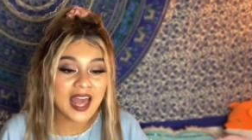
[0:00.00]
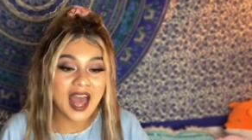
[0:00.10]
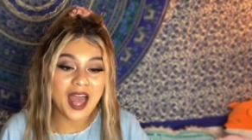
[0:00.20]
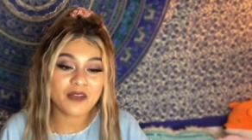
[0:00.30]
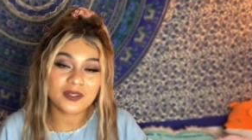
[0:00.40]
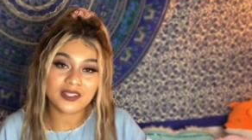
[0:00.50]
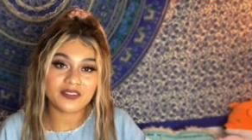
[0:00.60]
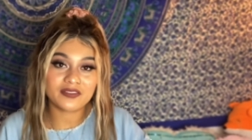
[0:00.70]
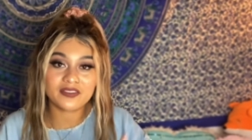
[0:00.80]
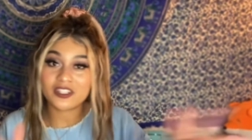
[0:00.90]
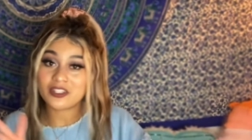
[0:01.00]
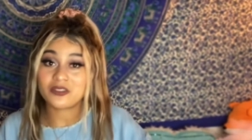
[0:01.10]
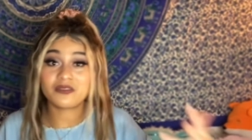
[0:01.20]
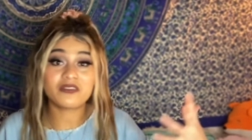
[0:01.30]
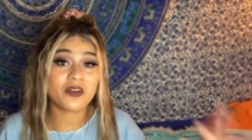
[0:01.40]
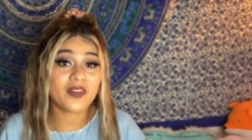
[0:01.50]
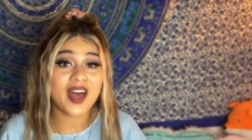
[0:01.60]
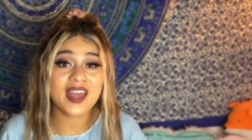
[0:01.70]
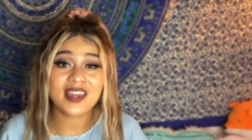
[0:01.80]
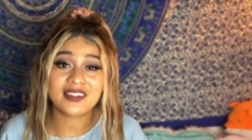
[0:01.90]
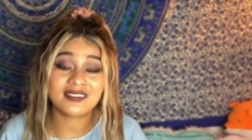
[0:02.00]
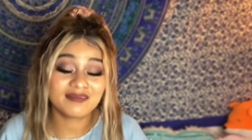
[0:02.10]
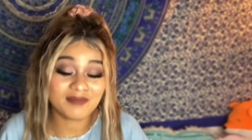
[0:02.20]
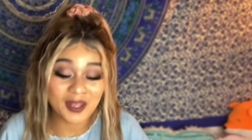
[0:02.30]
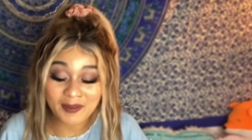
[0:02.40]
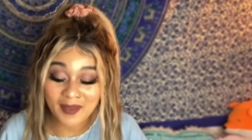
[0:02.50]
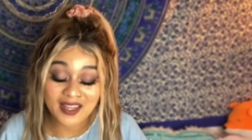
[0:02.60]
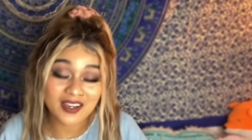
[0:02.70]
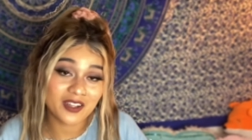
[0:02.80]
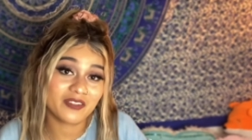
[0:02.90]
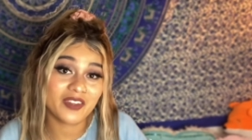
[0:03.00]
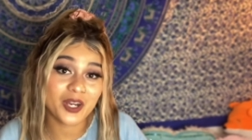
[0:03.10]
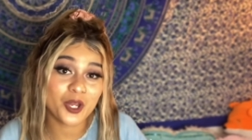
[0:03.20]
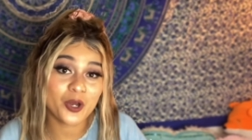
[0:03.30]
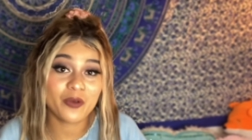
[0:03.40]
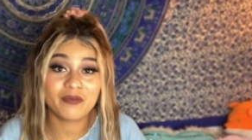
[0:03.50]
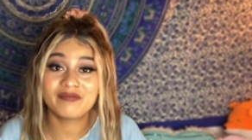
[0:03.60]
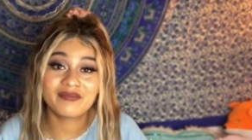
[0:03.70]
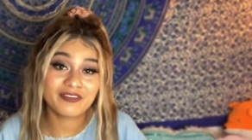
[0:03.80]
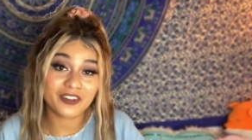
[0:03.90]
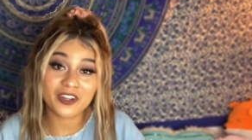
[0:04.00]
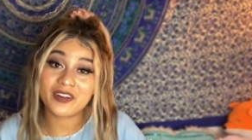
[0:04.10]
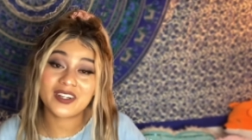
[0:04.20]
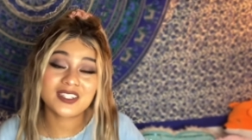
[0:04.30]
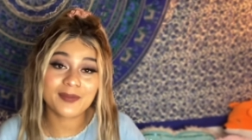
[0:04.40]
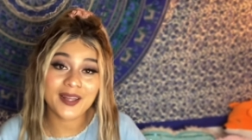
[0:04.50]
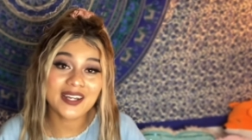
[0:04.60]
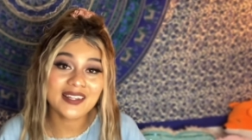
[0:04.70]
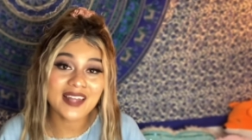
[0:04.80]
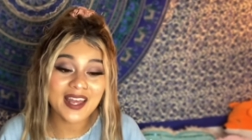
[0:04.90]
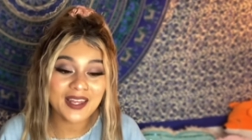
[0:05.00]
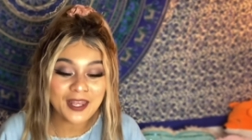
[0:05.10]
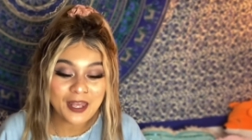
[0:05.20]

I would love to know that and maybe make another video further explaining that.